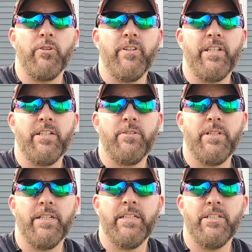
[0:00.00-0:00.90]
video
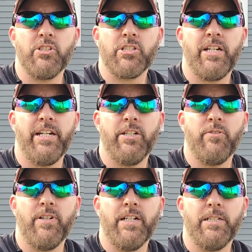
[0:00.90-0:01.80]
and just kind
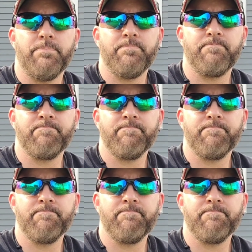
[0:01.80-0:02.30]
of, um,